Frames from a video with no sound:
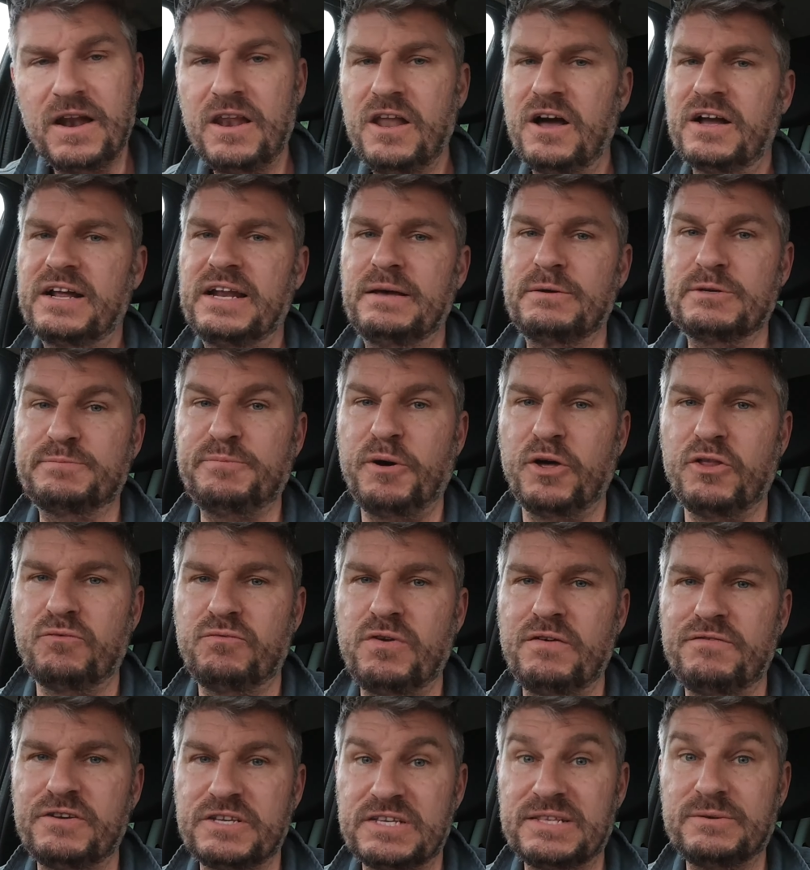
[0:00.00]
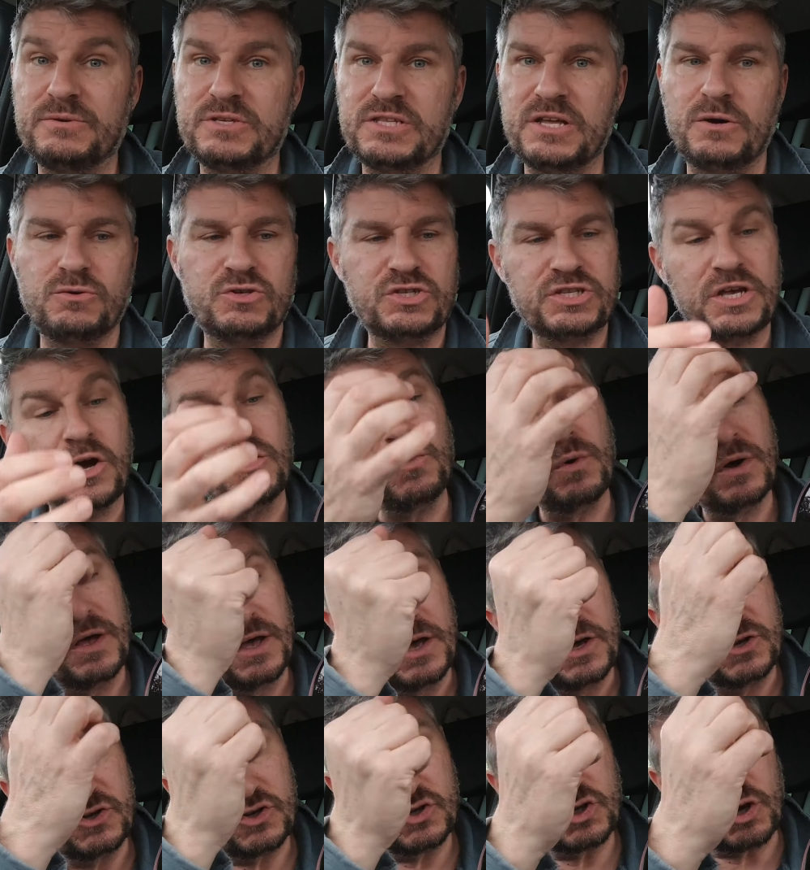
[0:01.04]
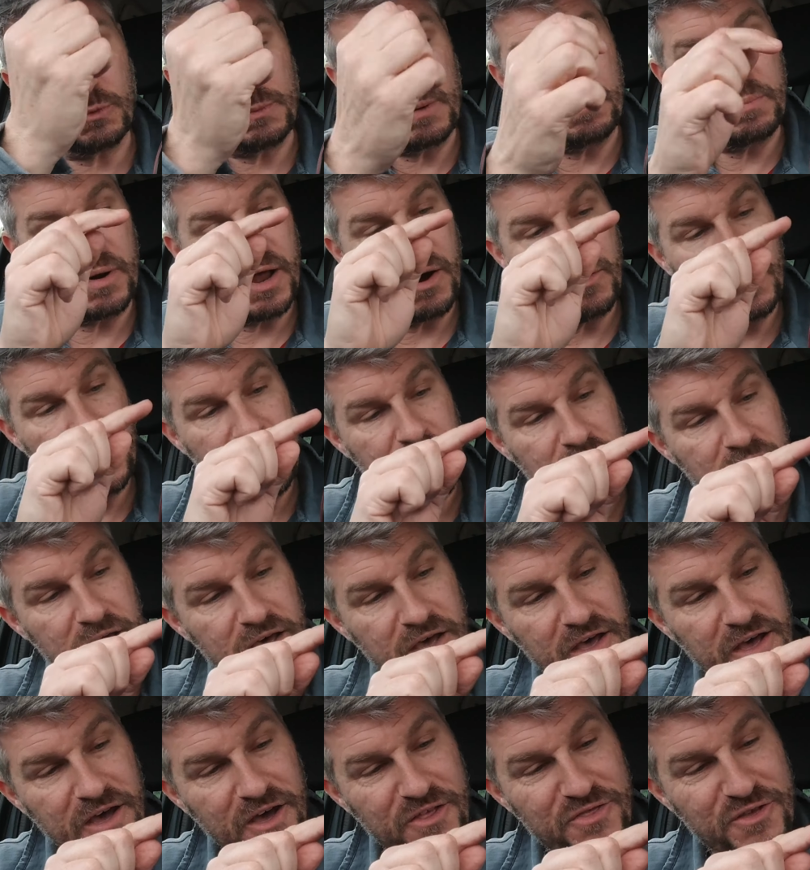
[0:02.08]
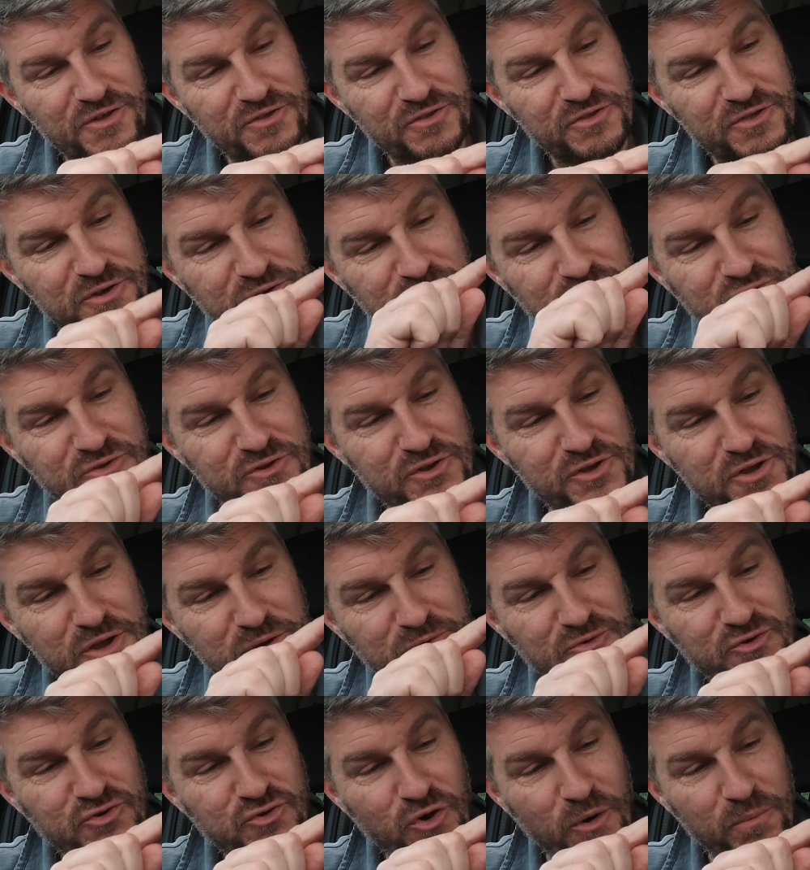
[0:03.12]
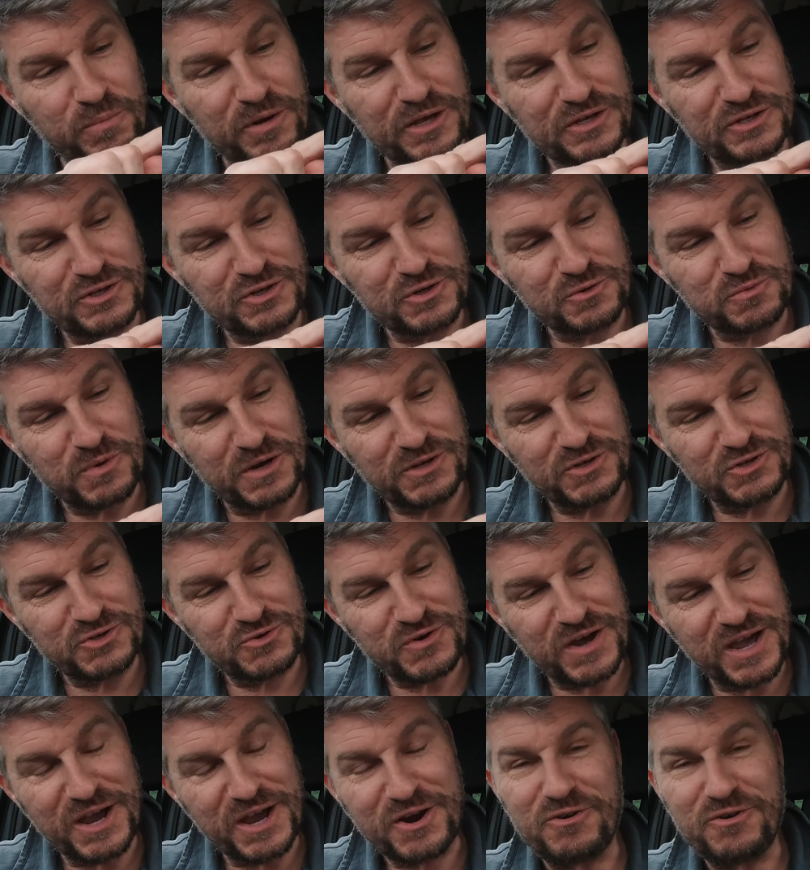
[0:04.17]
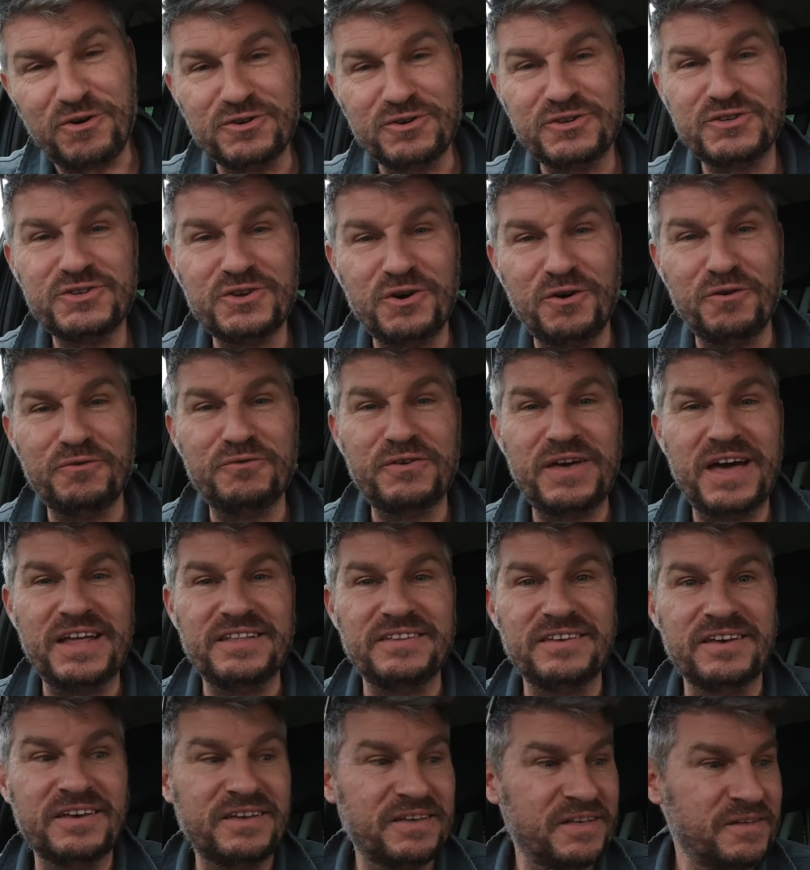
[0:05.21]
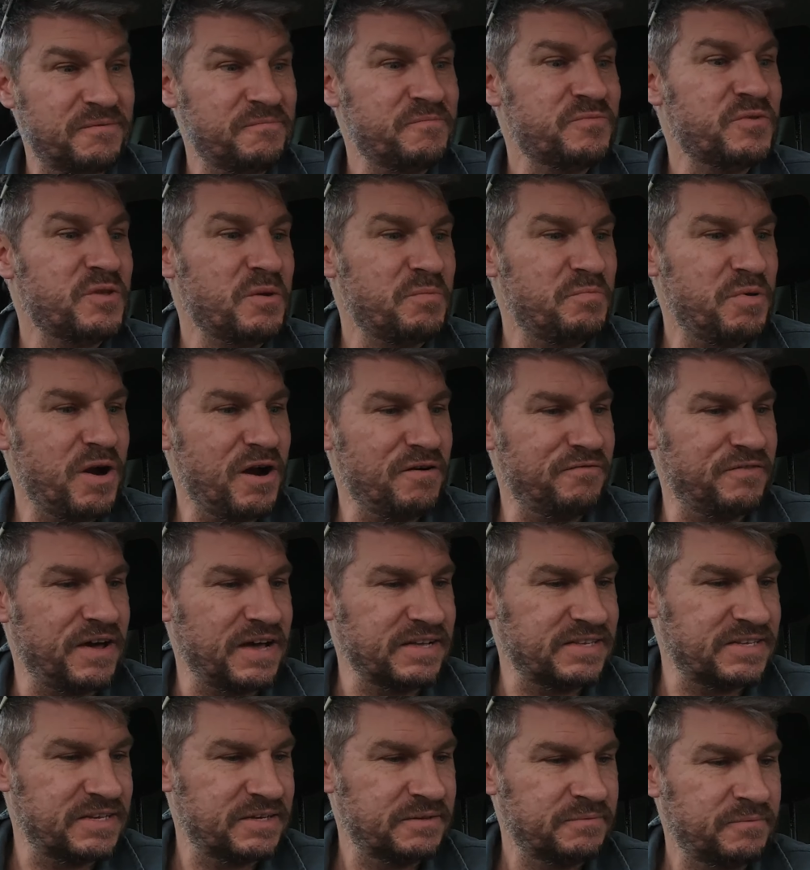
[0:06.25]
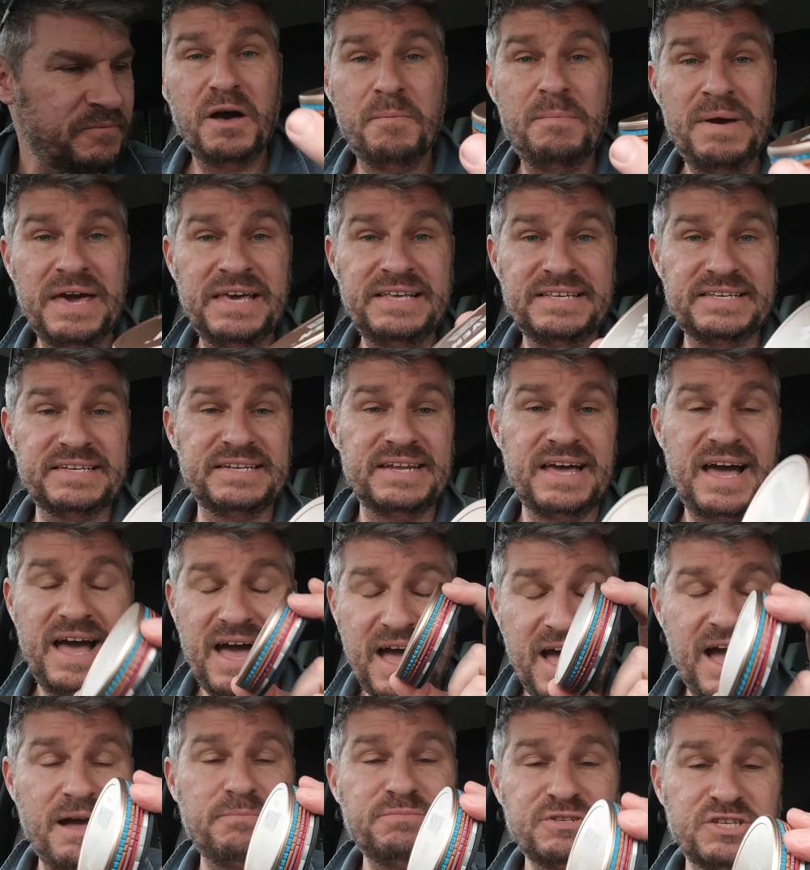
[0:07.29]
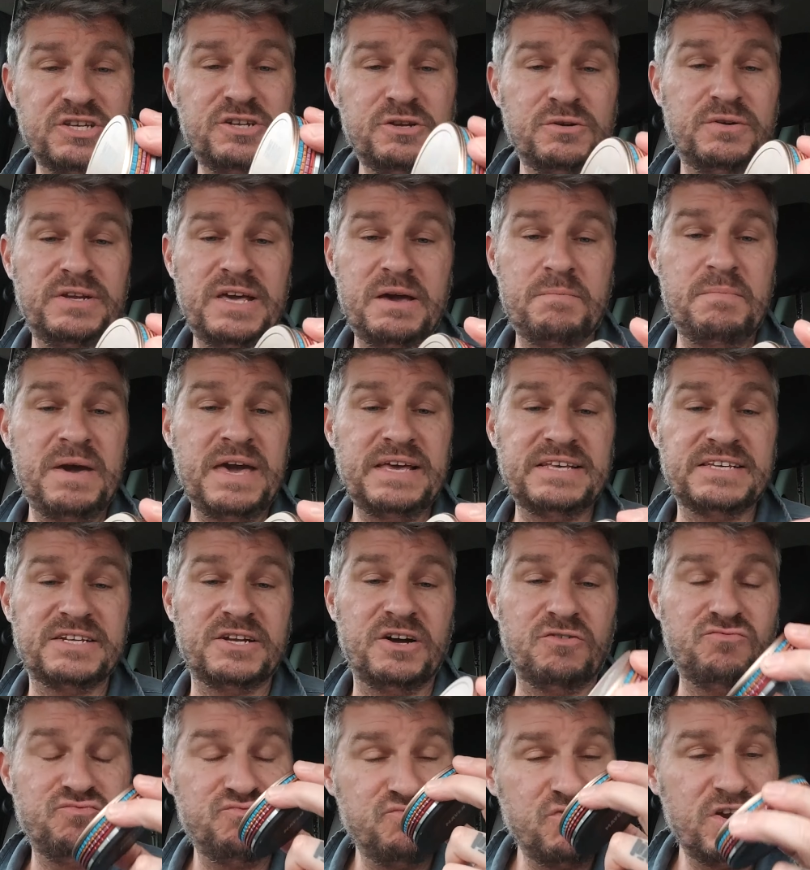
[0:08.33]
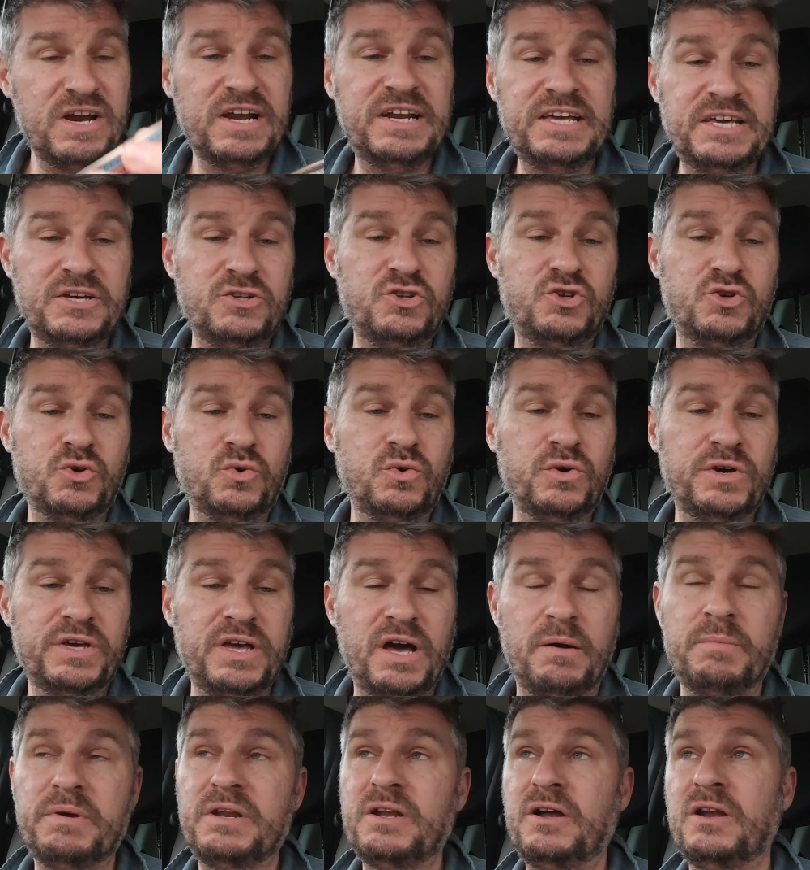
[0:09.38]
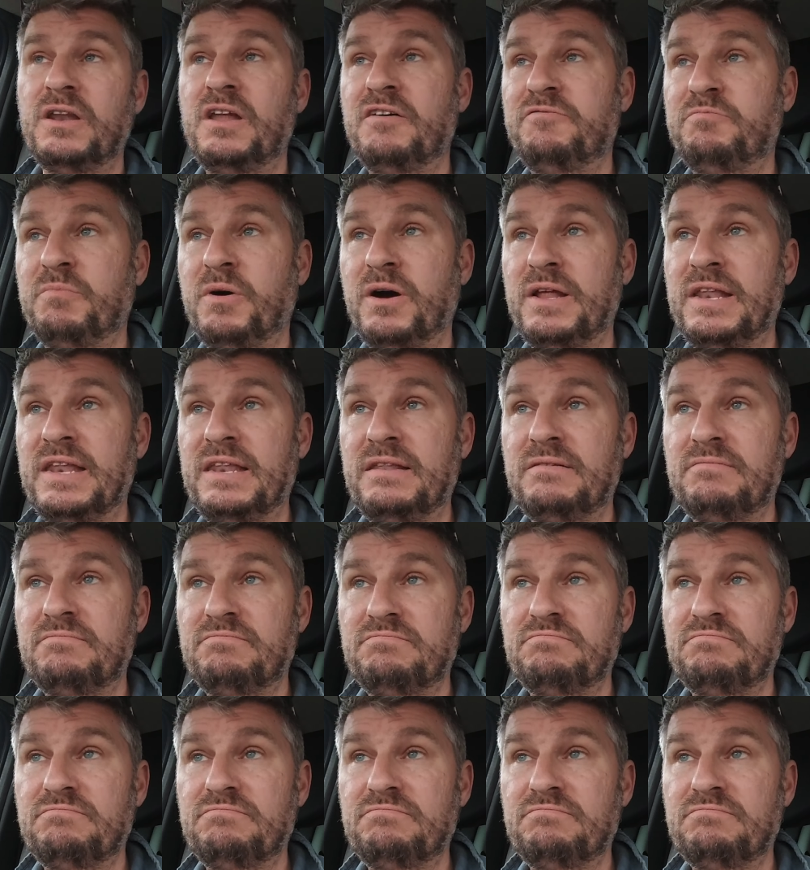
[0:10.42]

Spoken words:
Luckily it was by the river, so there was no soap. Just got my blower, and the droplets just went straight across off the end. Perfect. Amazing, absolutely amazing. I really enjoy, I mean, I love my